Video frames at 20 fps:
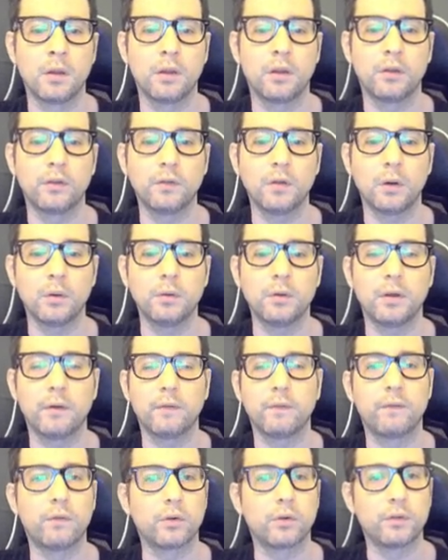So
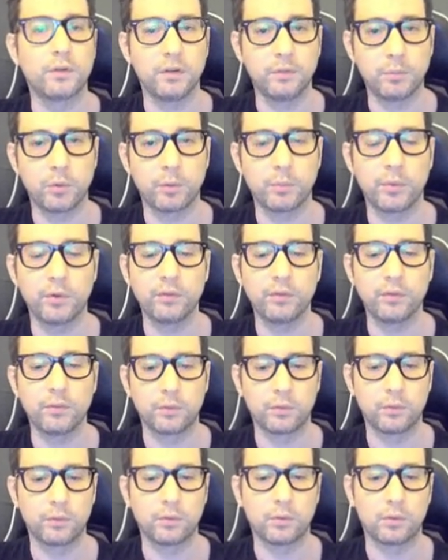for this
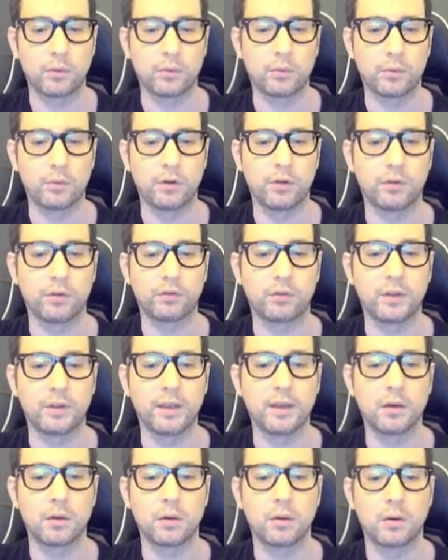purpose, we just
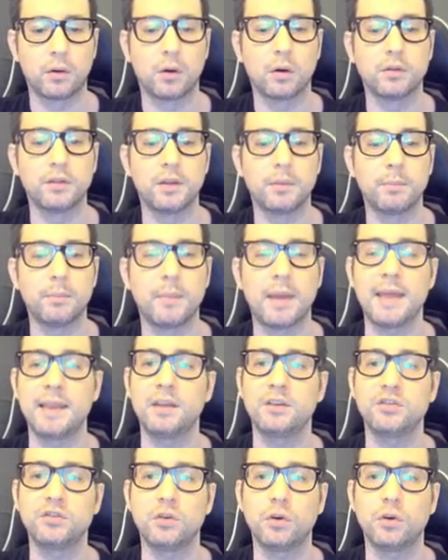click on the Manage